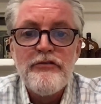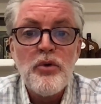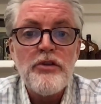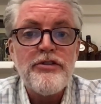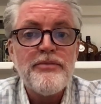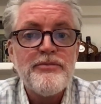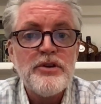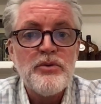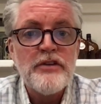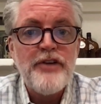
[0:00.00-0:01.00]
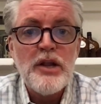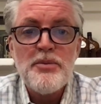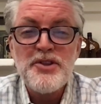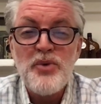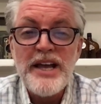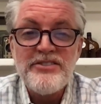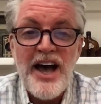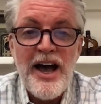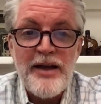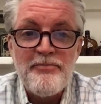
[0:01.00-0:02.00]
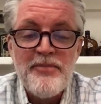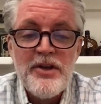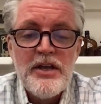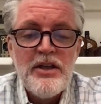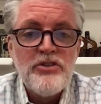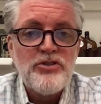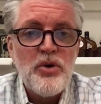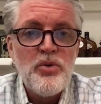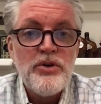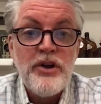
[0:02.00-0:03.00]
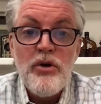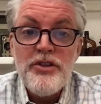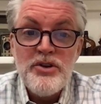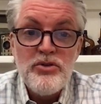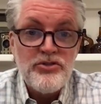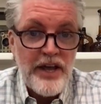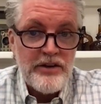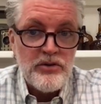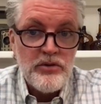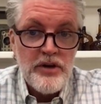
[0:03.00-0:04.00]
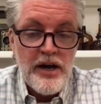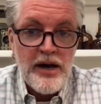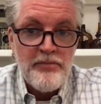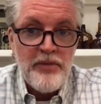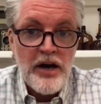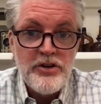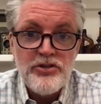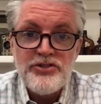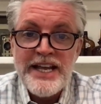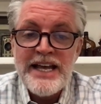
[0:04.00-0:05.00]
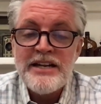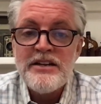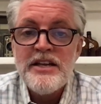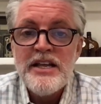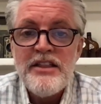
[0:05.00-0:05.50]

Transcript: Fourth, you want to follow up at the right time. So know the news cycle. Understand